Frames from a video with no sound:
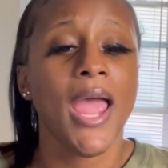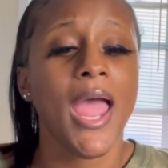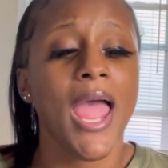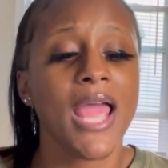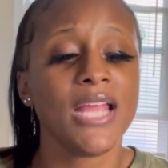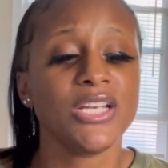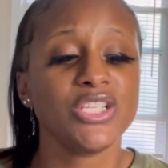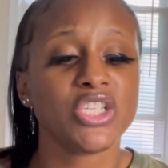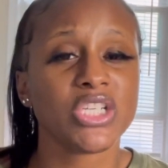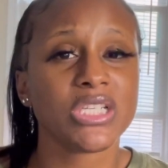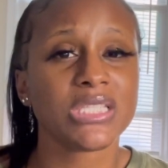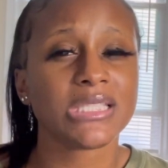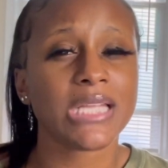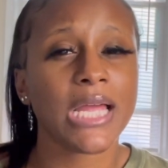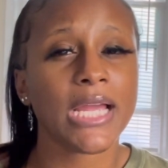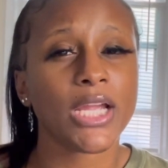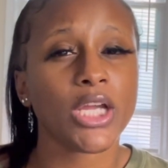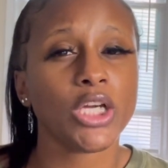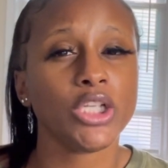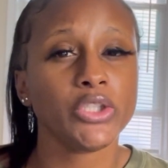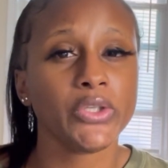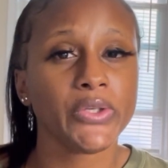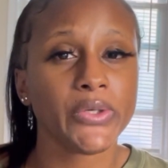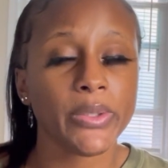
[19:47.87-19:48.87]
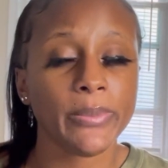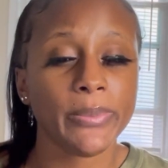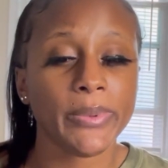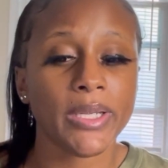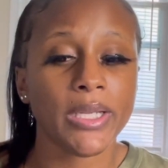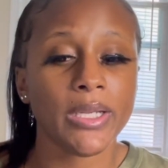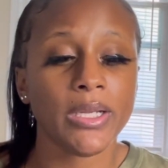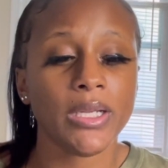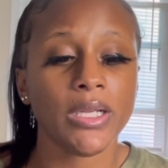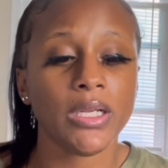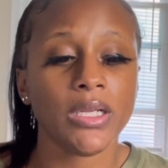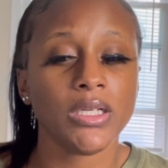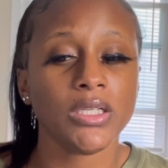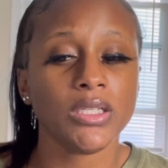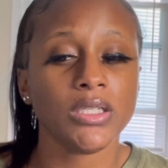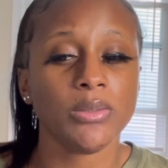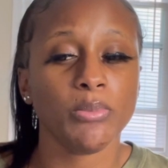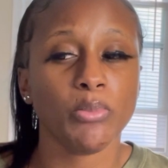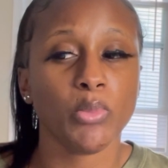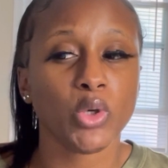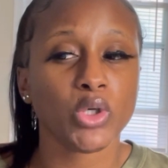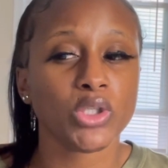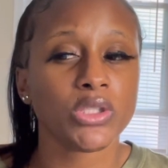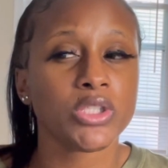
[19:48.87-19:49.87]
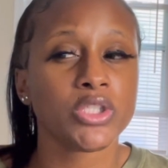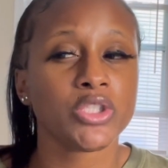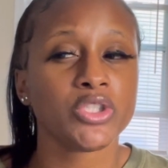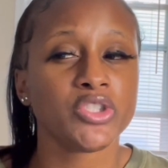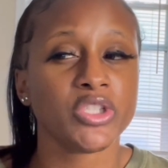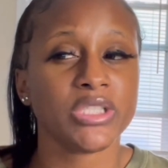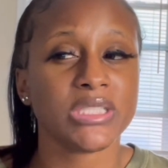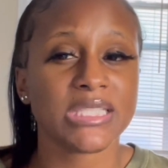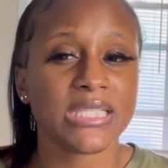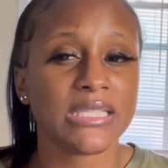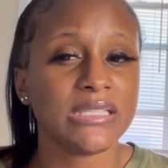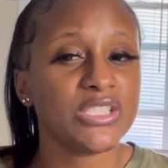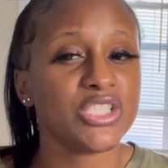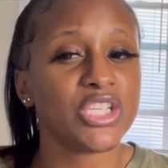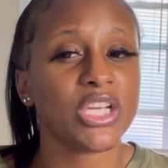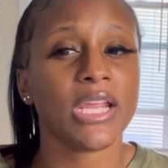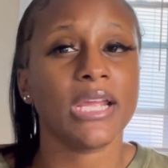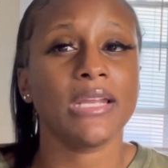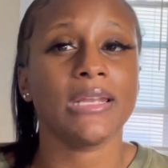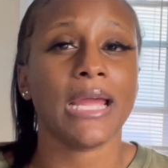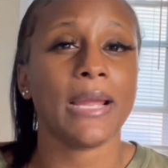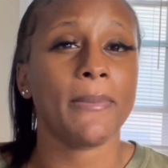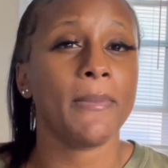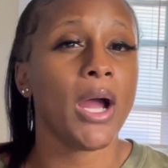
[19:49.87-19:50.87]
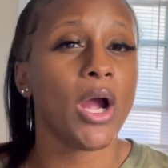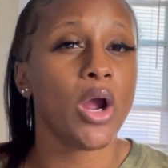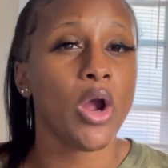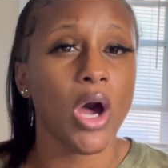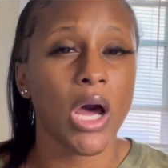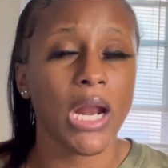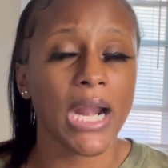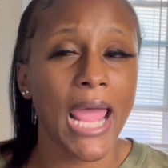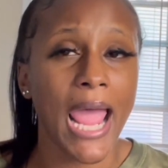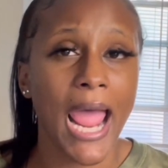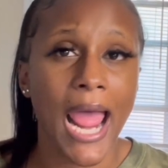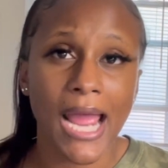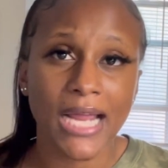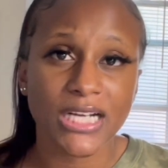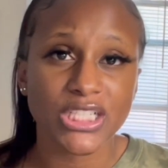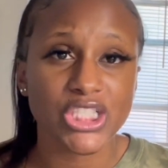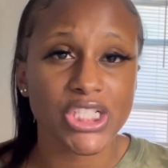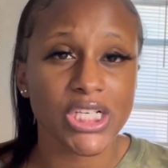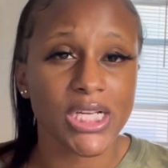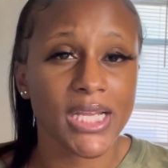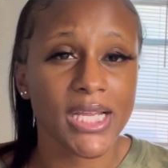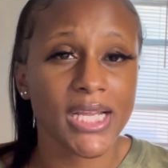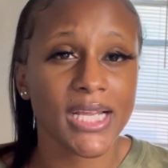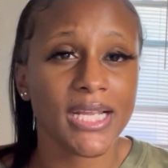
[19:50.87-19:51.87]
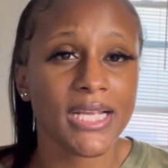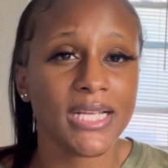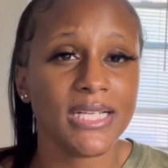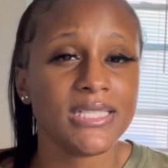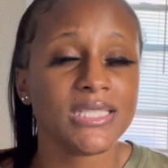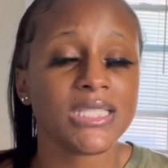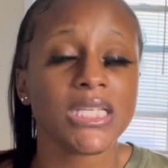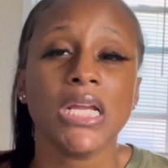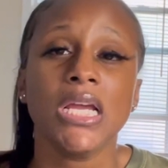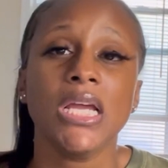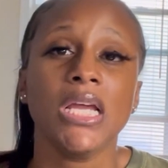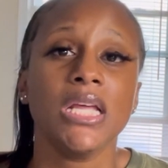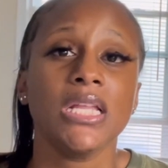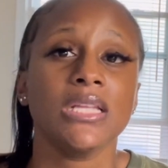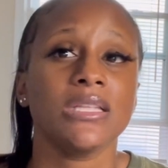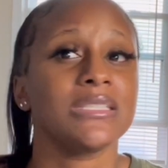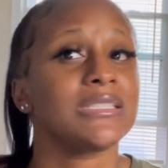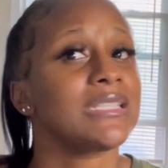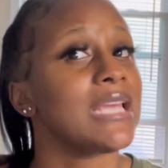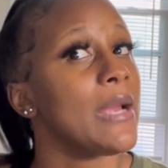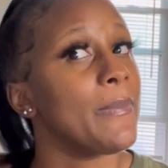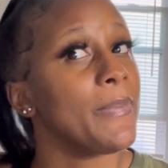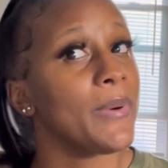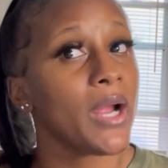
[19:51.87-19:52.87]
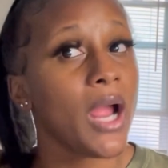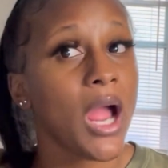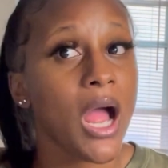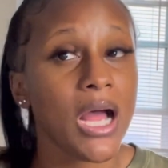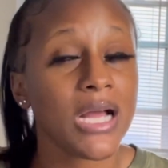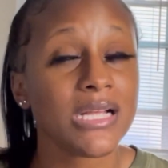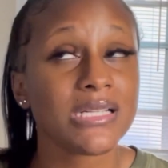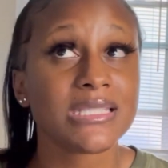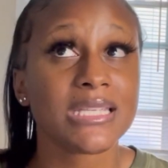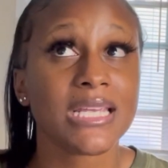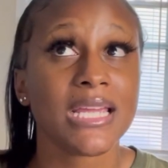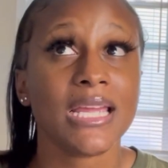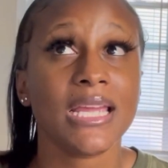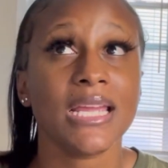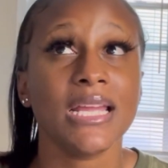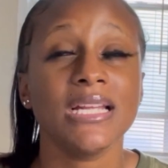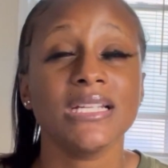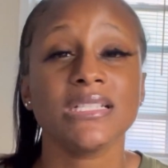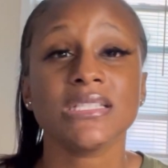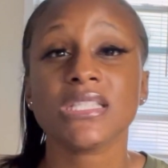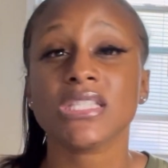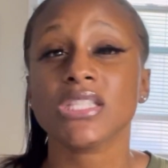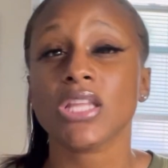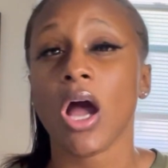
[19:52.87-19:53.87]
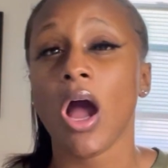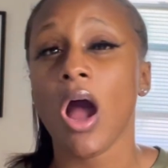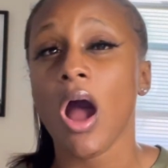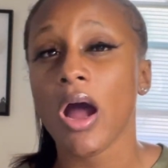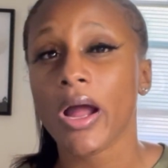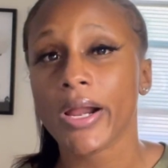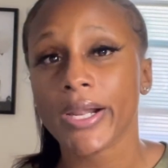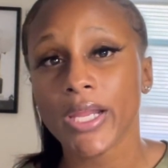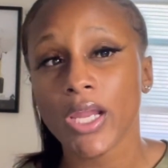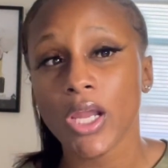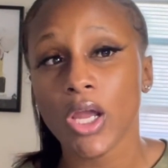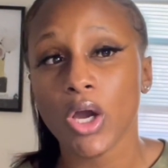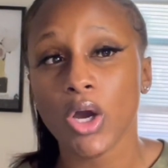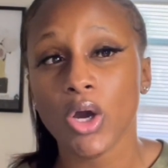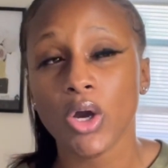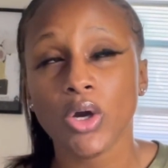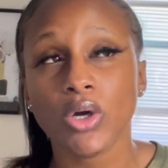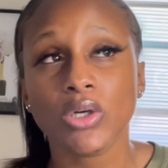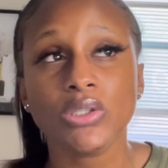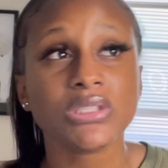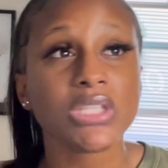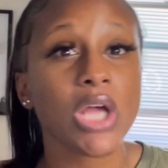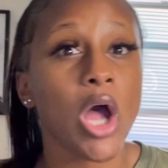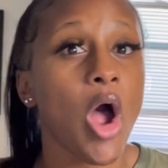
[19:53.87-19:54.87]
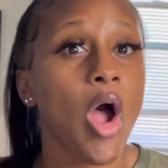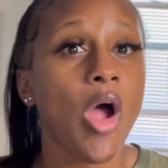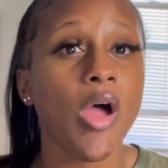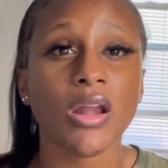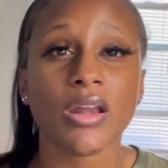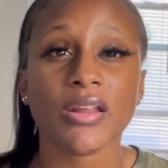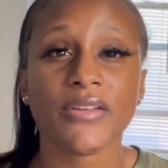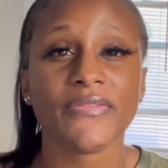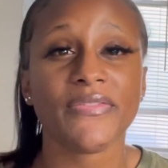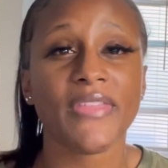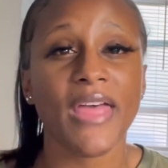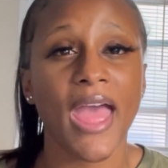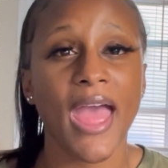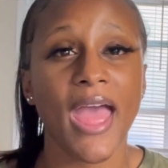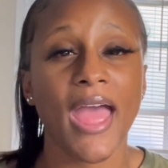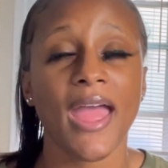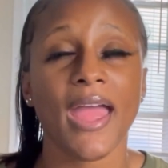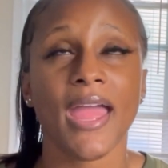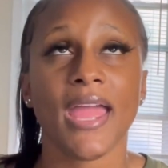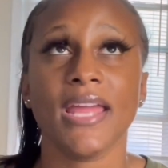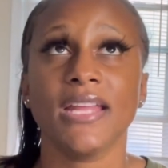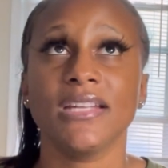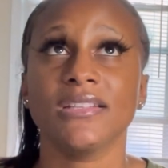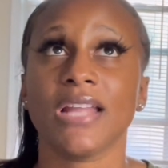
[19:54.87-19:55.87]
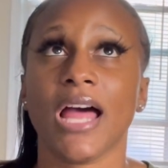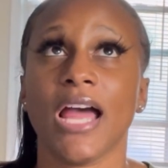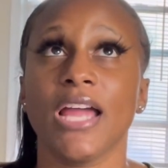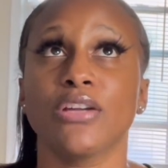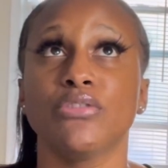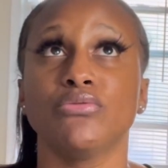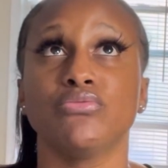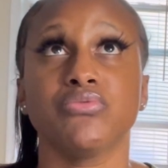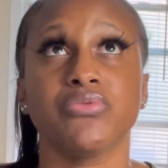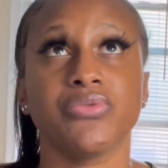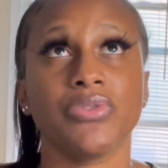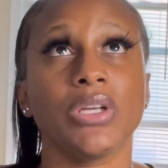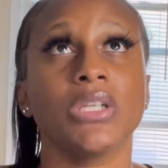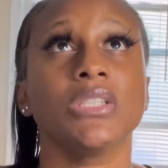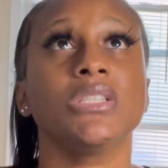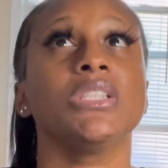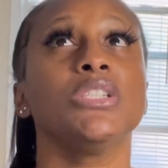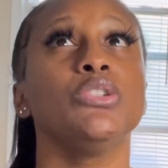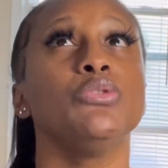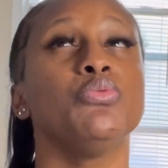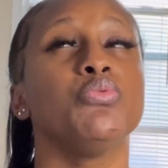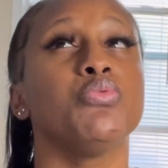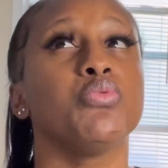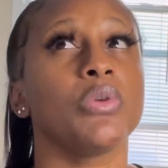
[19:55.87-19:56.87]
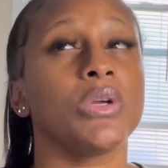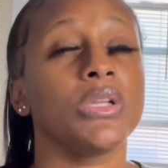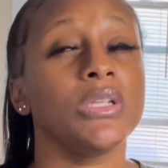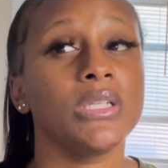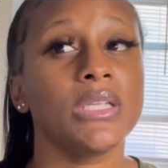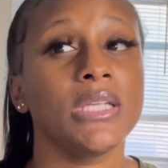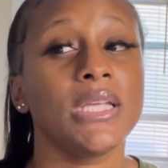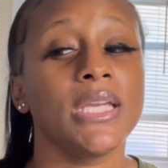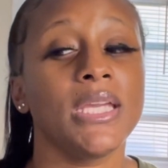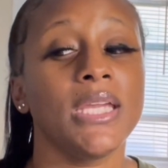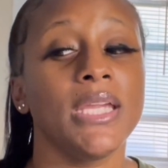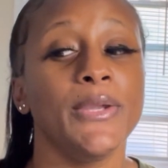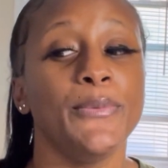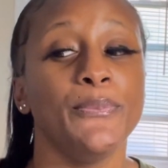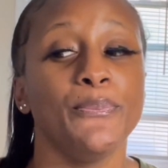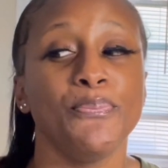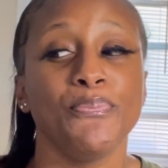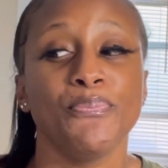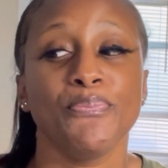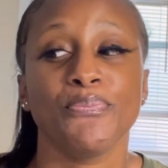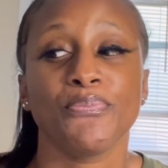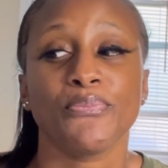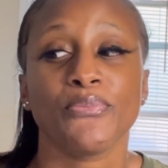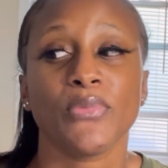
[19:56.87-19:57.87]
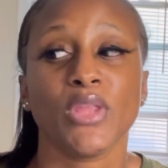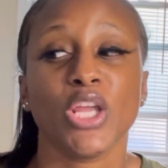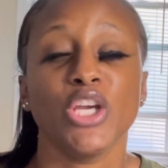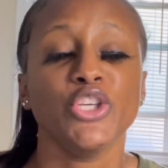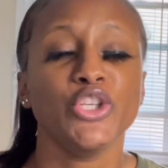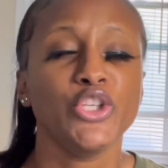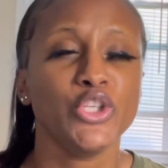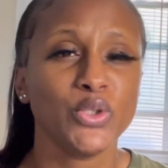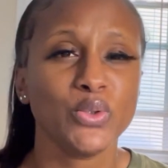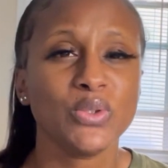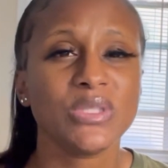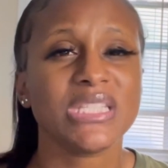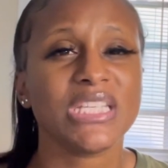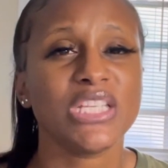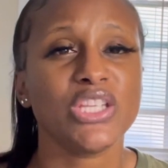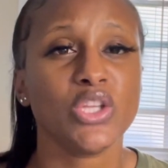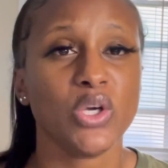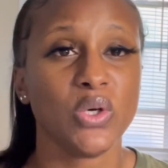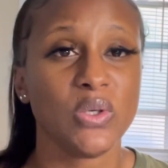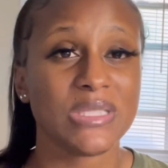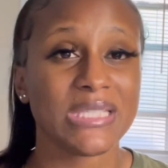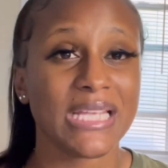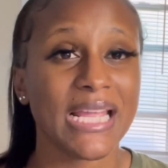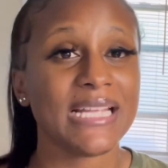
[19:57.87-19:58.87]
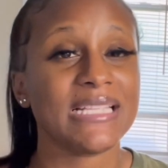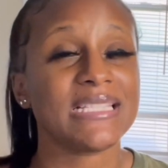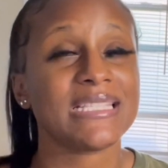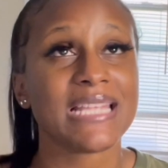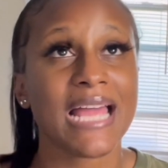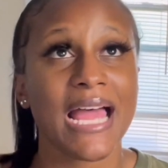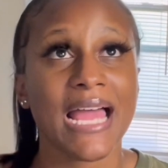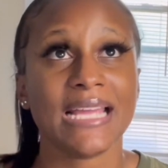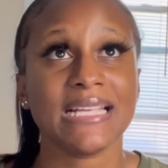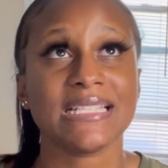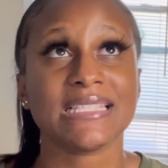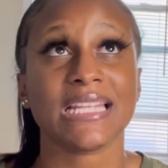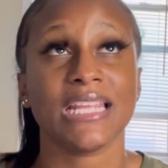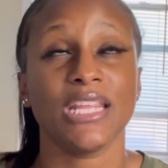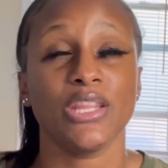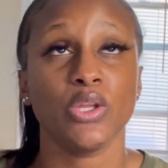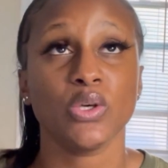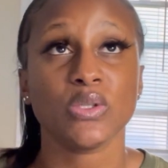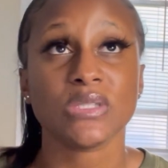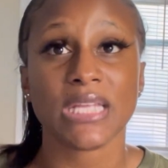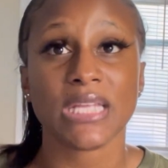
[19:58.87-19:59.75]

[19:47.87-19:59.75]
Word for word: and just like a little bit more strategic in like my call to actions, the type of contents, the audios, all of that, and like really, really using those insights and those